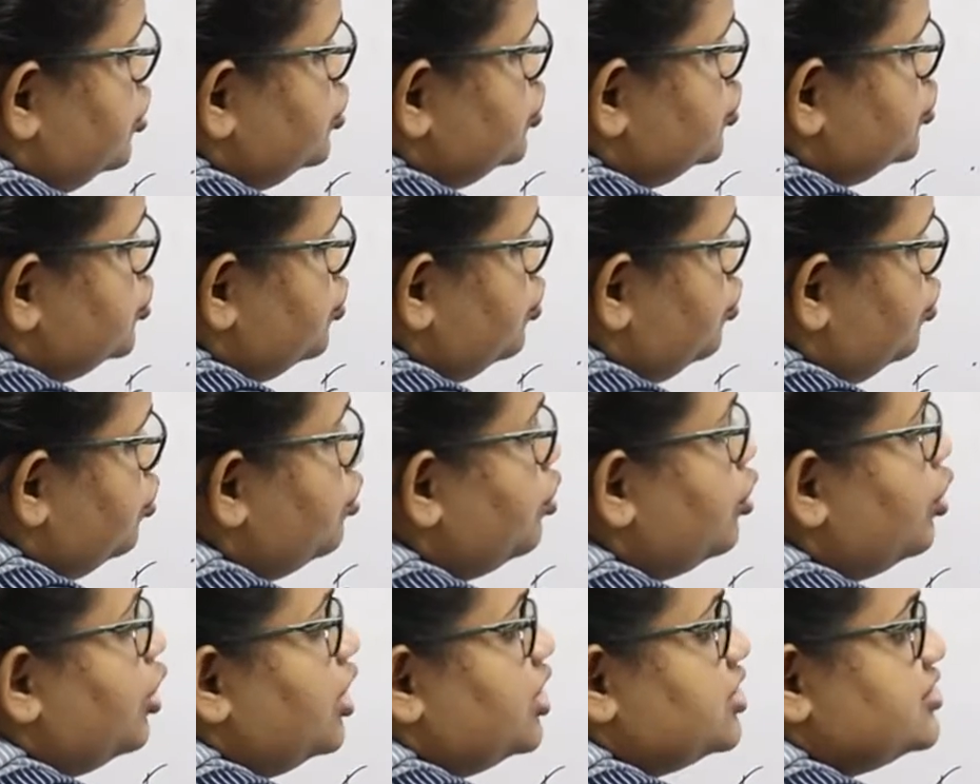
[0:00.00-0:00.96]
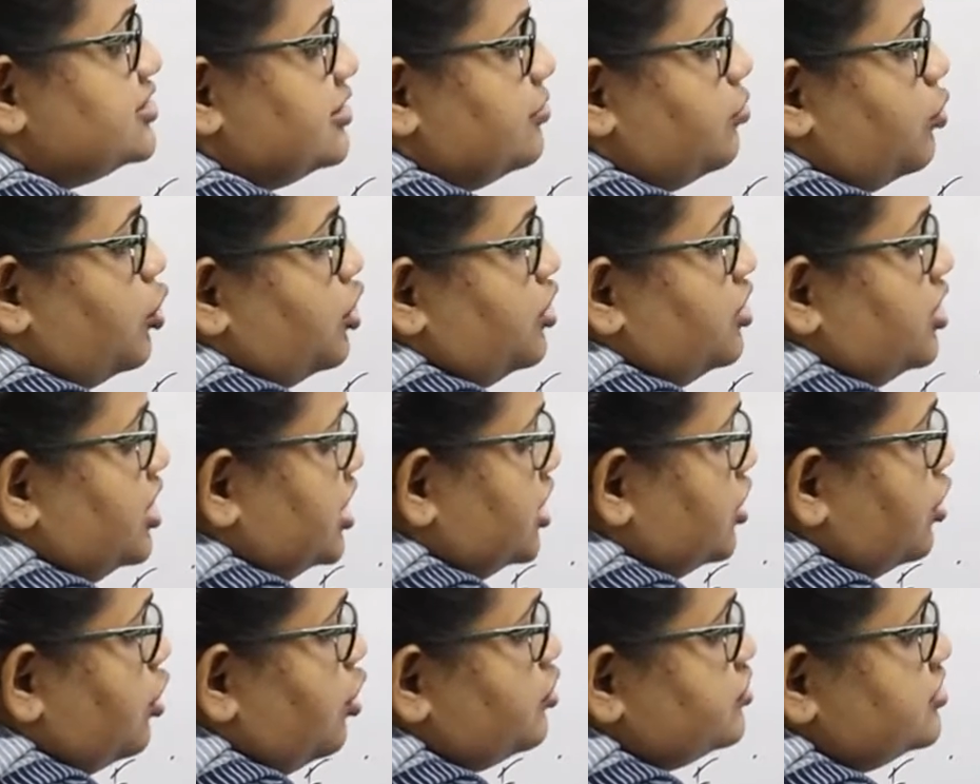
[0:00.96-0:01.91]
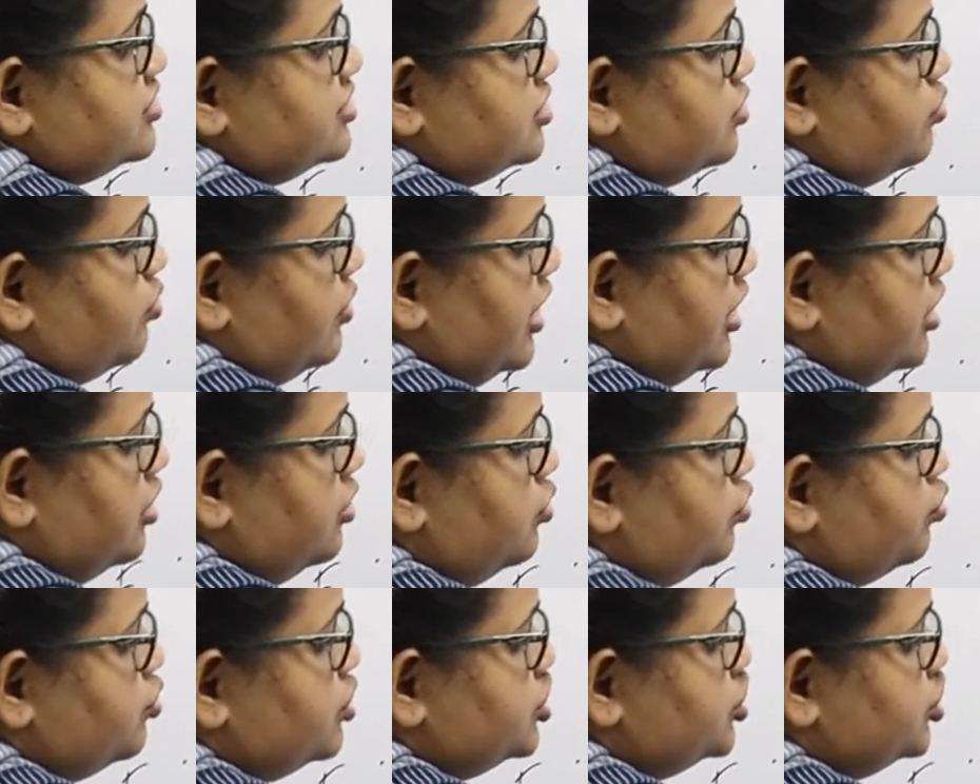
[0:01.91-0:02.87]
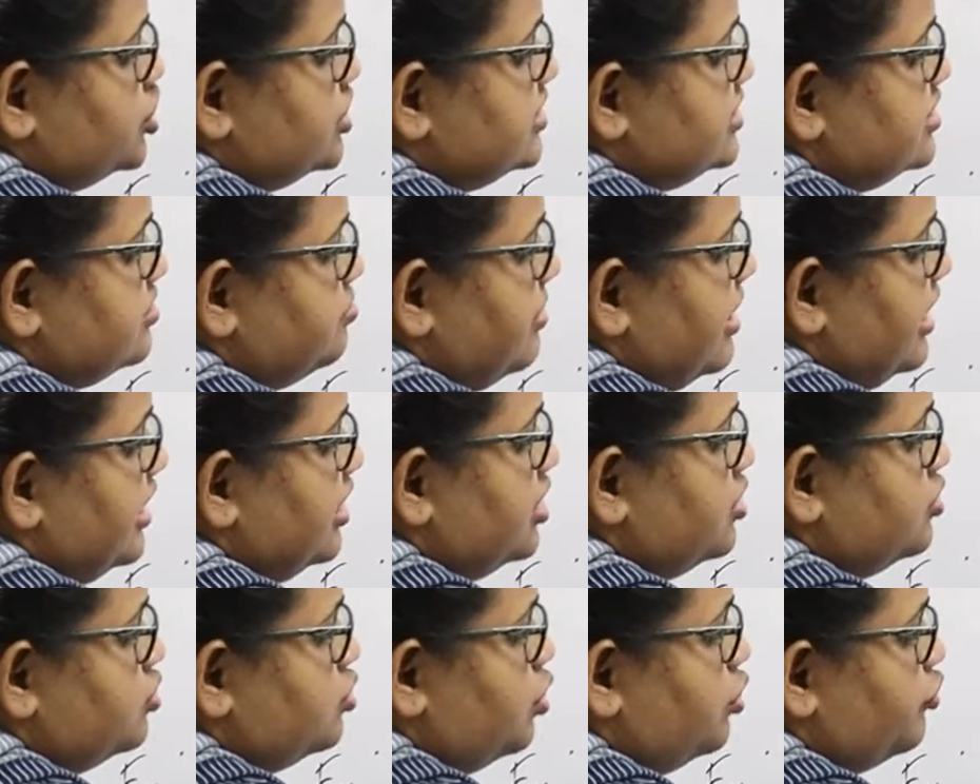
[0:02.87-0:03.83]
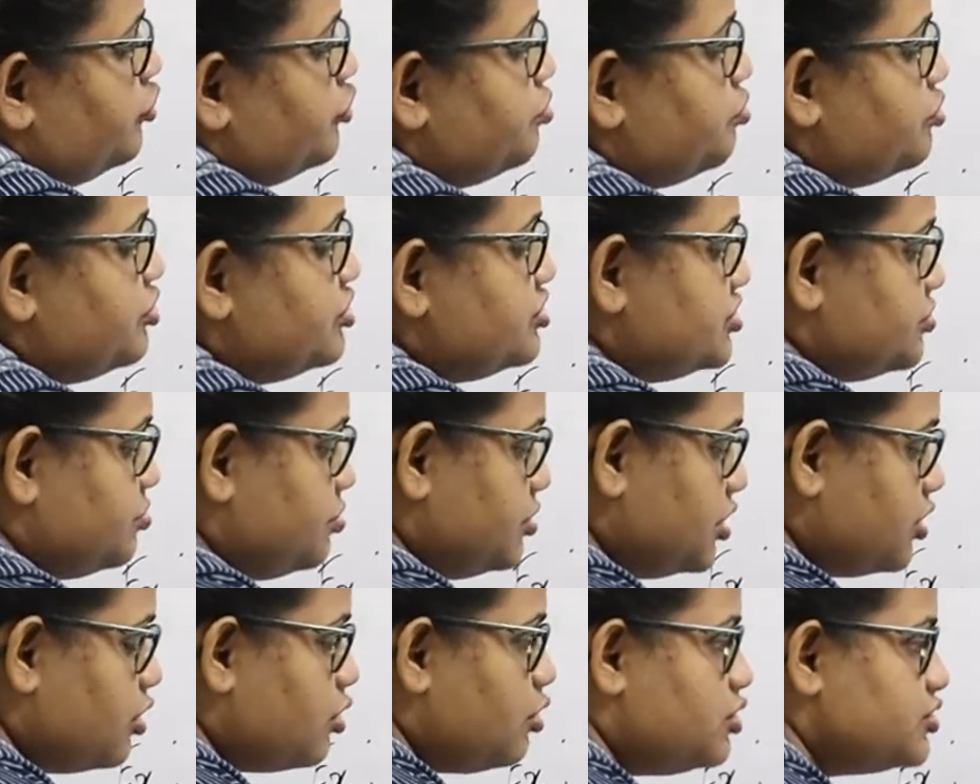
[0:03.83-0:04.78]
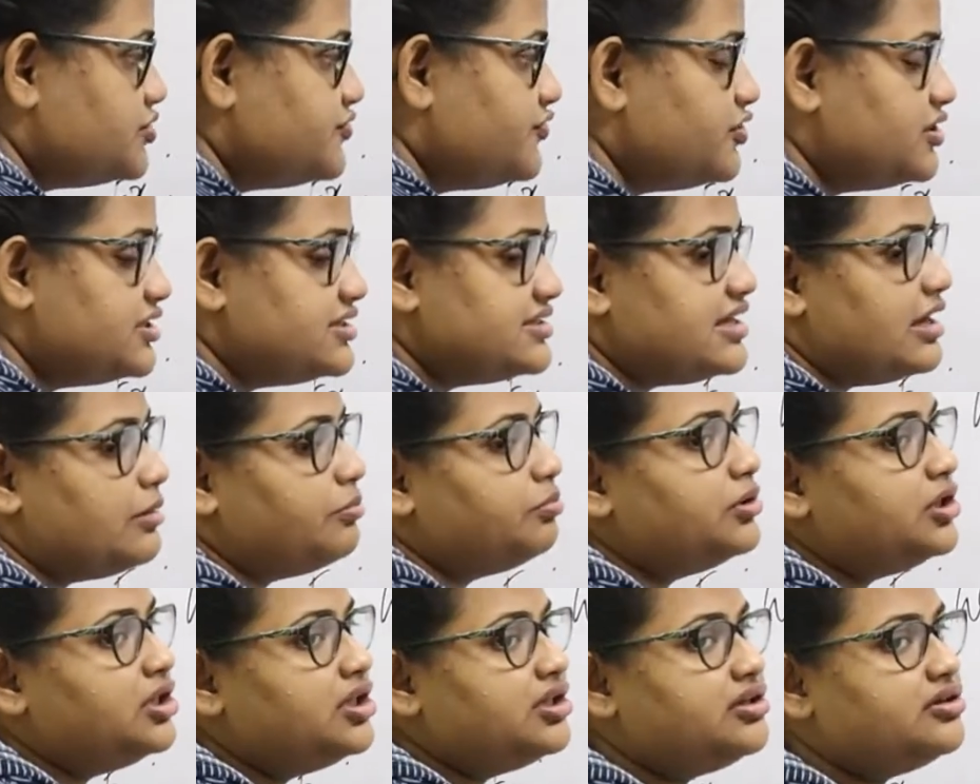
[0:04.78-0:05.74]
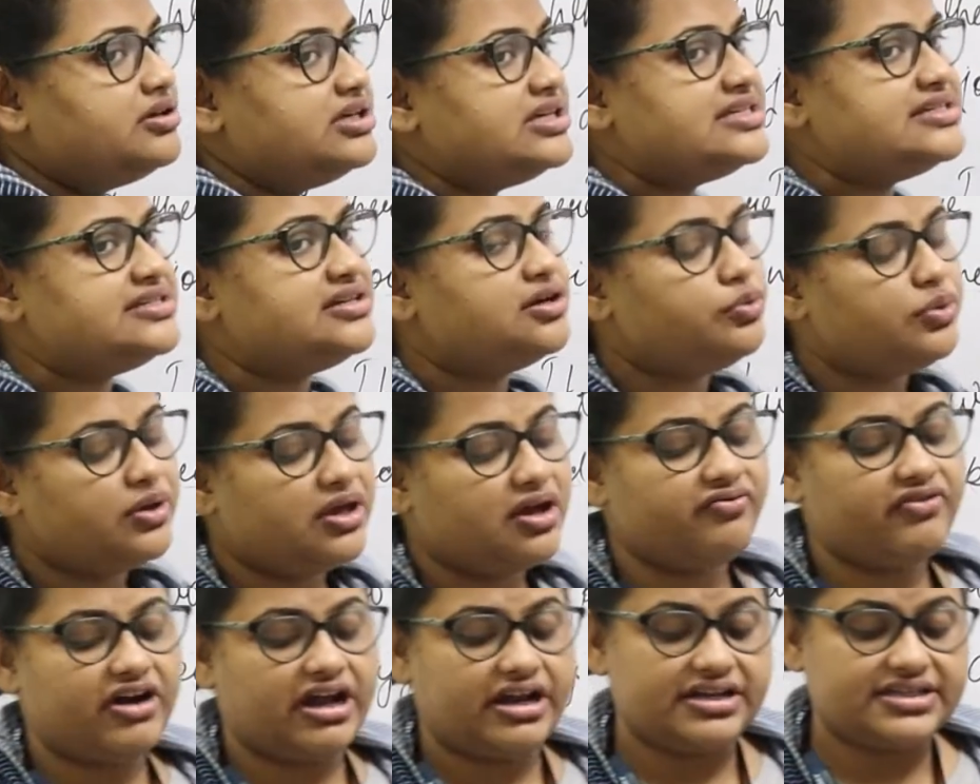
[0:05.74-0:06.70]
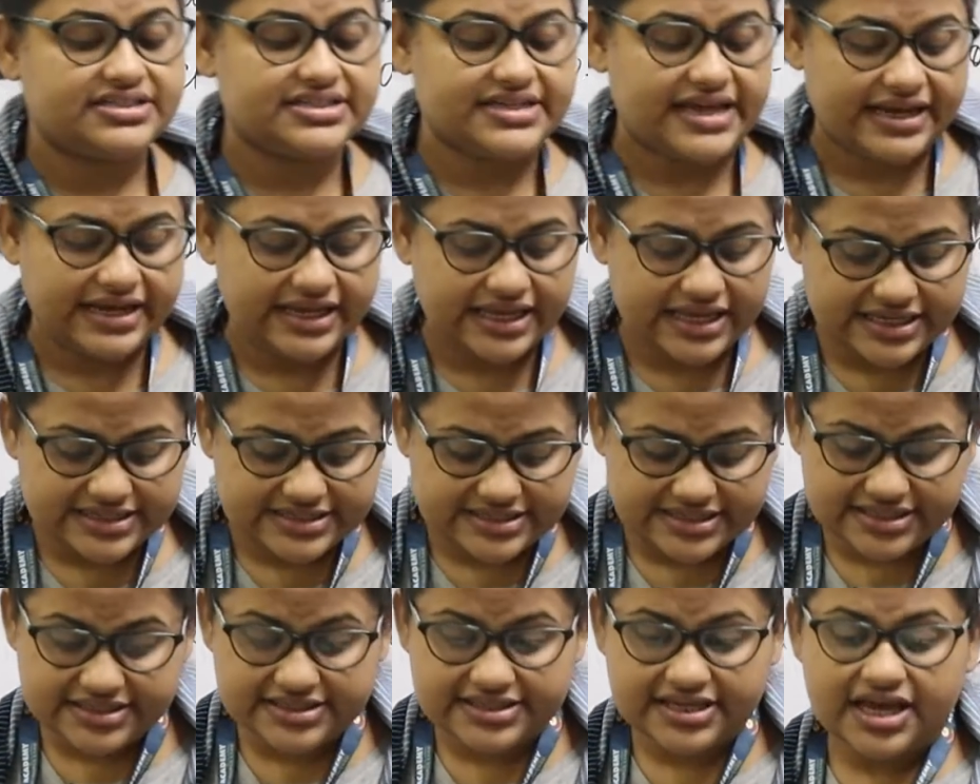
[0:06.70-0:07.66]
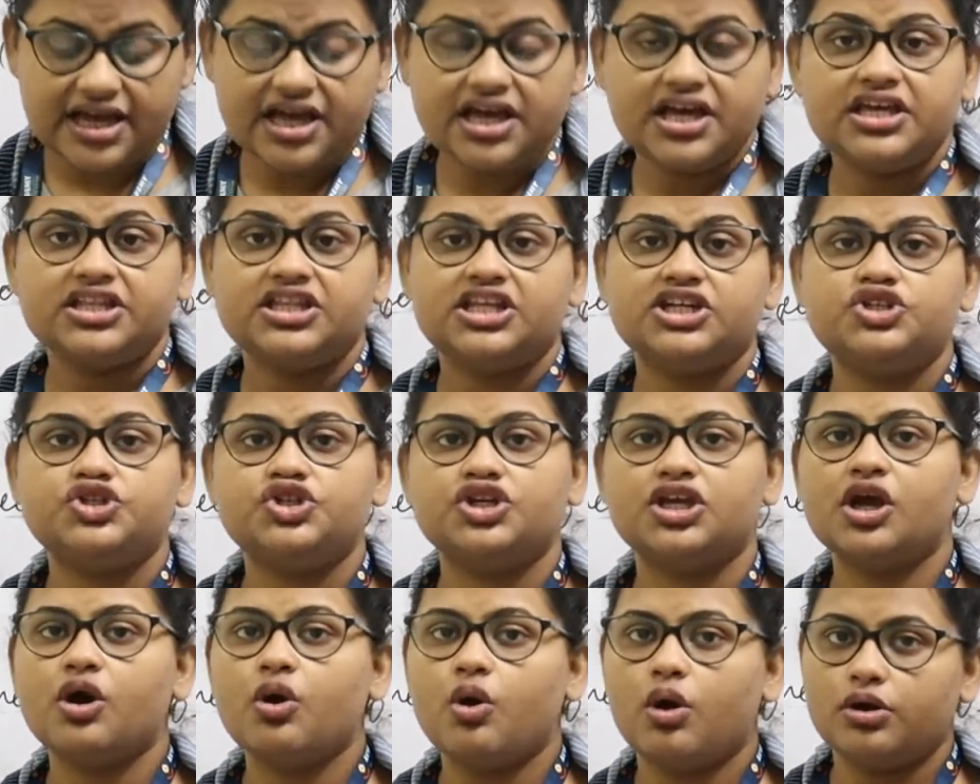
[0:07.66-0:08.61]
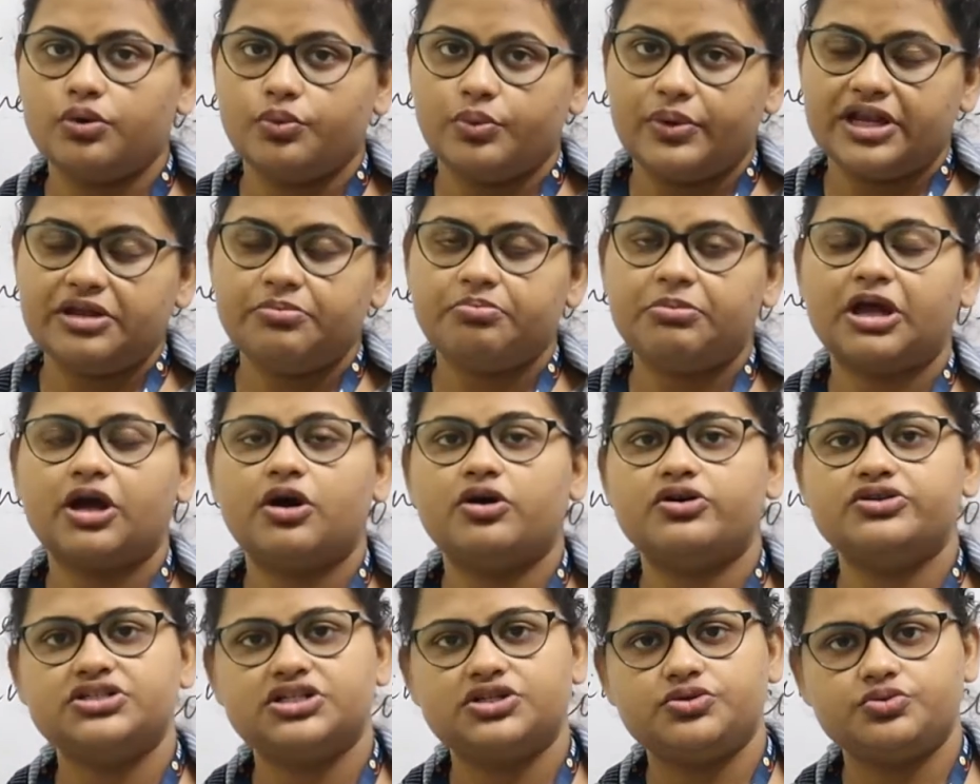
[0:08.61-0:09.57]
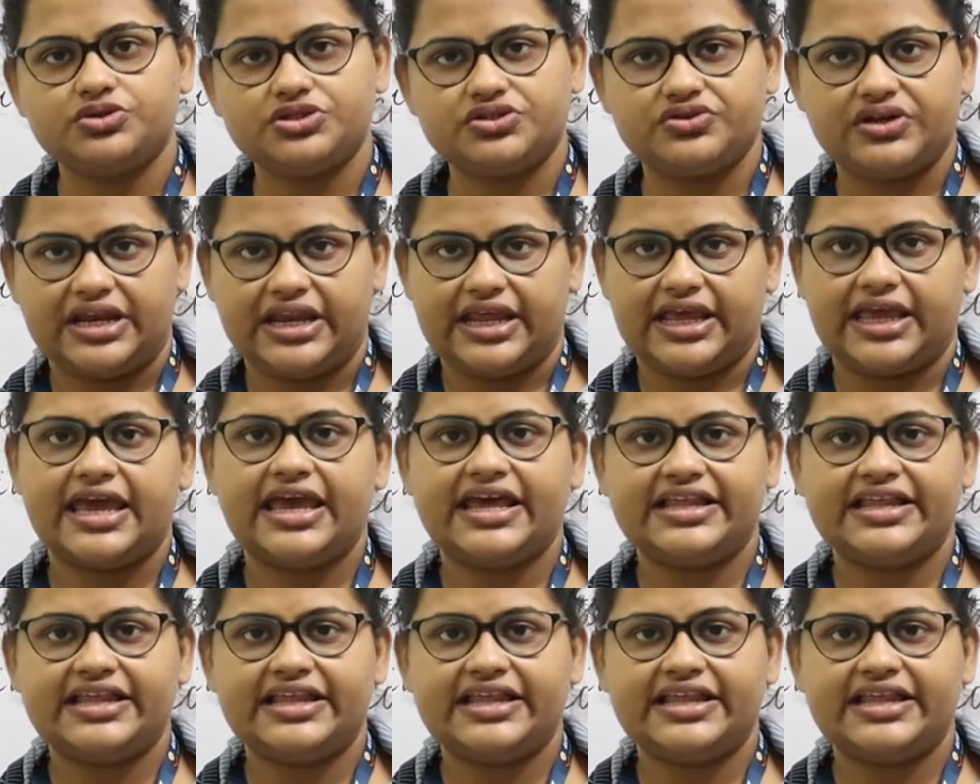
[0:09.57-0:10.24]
So a subordinate clause is the one which is dependent on the principal clause. For example, the easier way of understanding is this, that she got wet because it was raining.